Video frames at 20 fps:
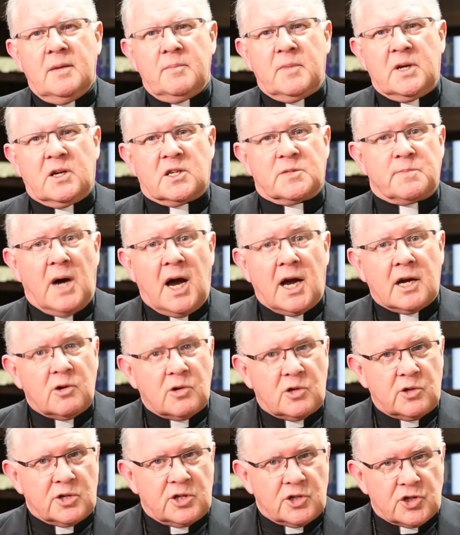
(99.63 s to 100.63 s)
Because Michael
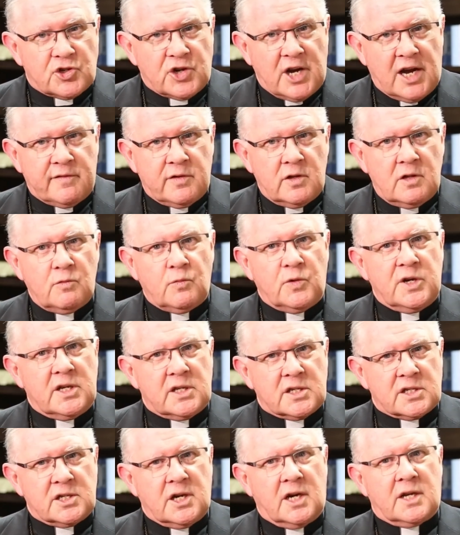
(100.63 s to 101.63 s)
couldn't travel, we
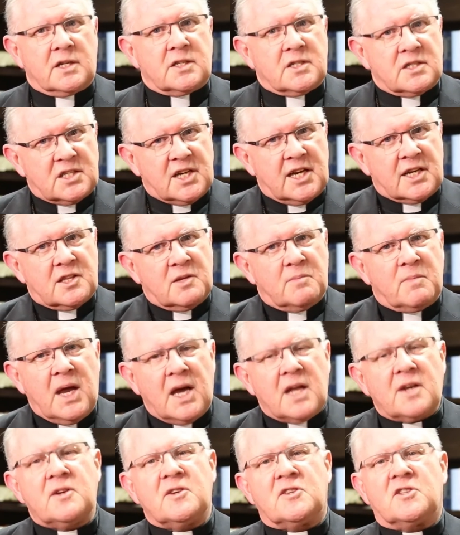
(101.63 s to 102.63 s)
decided to take the
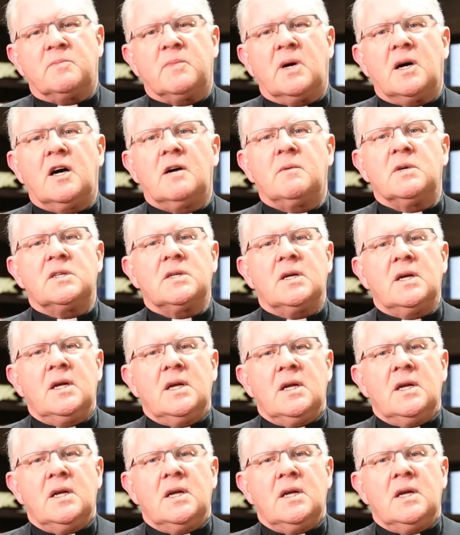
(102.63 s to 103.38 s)
mountain to Mahomet.